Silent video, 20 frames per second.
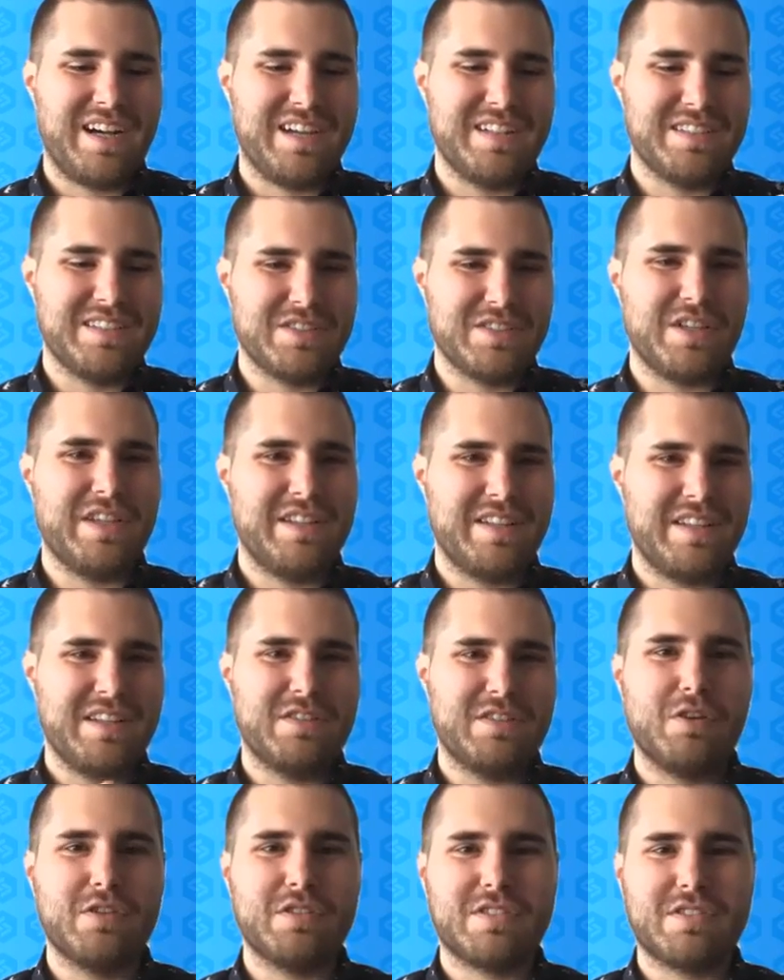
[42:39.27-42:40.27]
So I think
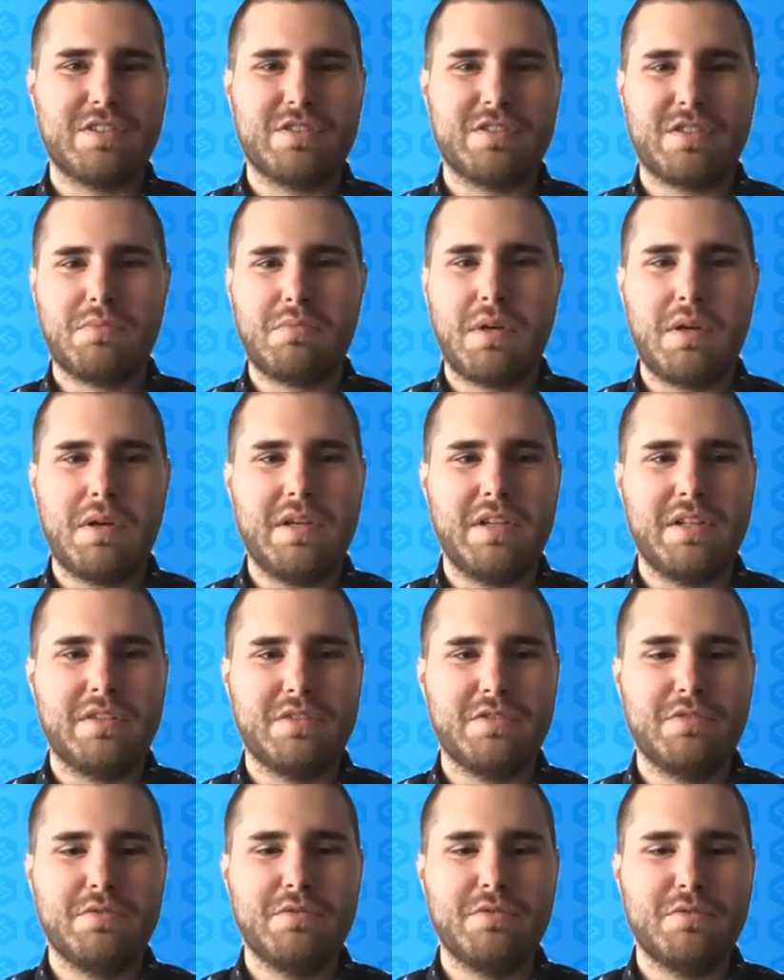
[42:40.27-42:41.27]
those are my
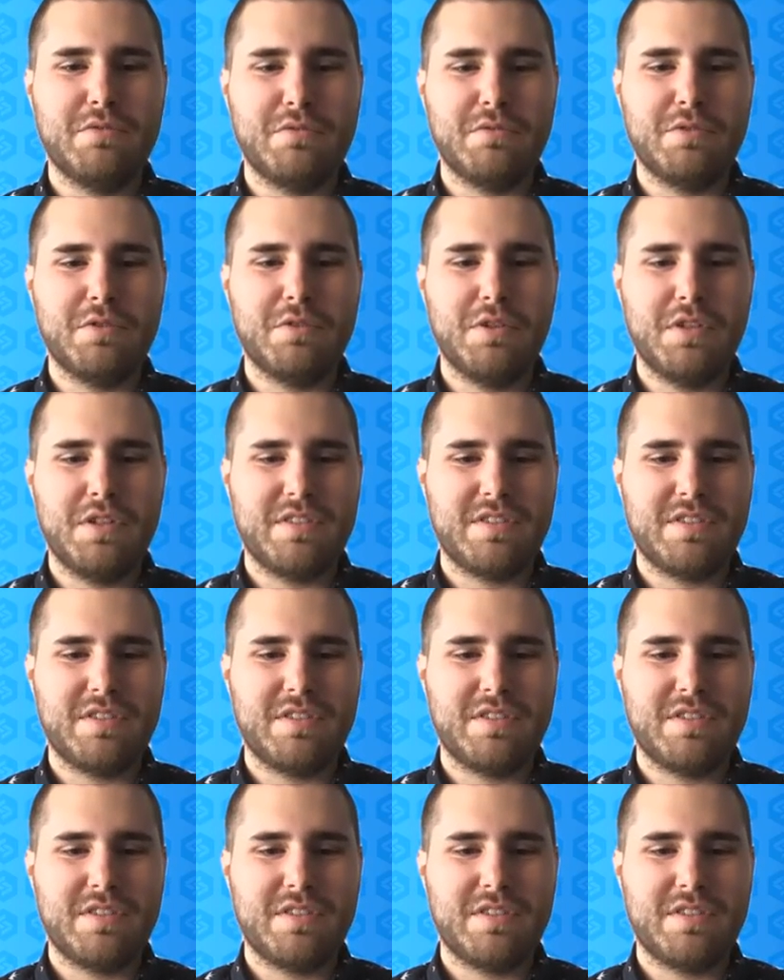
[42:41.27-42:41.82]
two